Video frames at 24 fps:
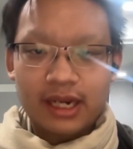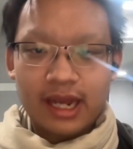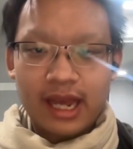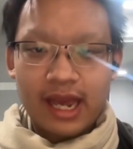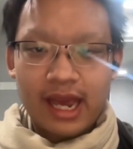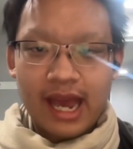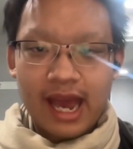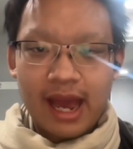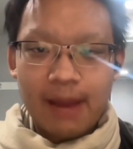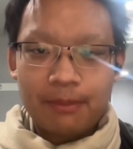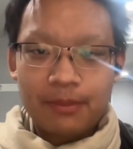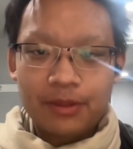
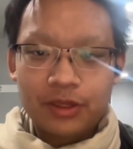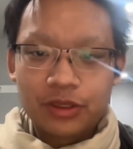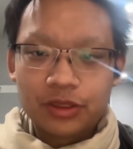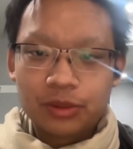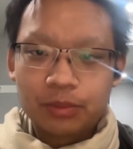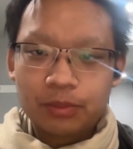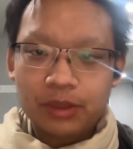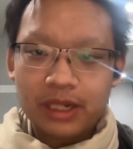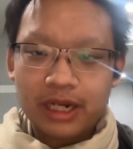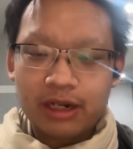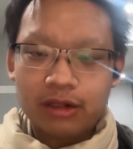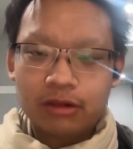happened
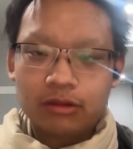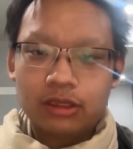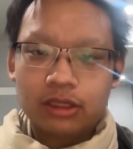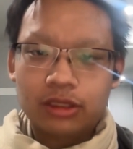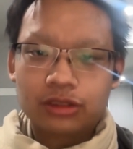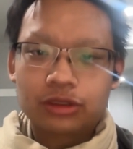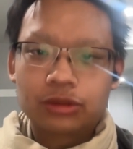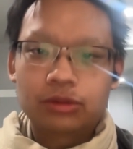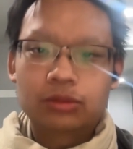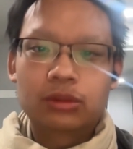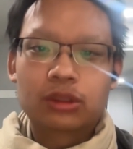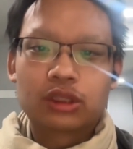parallel
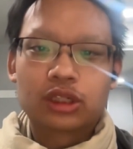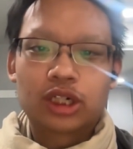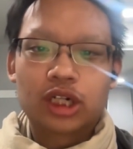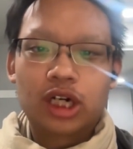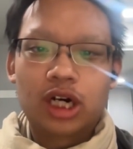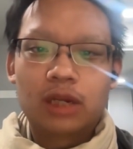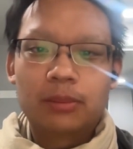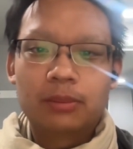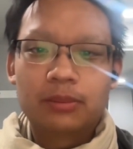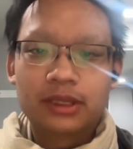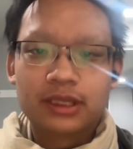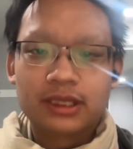to
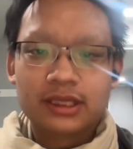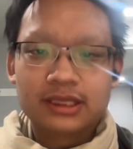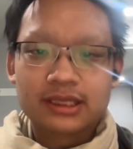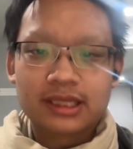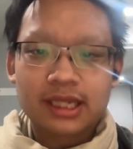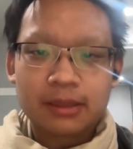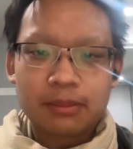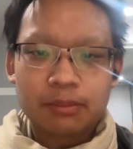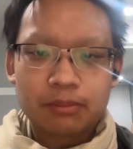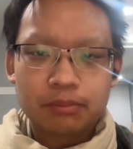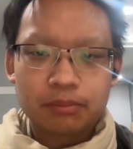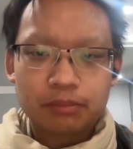Agamben is that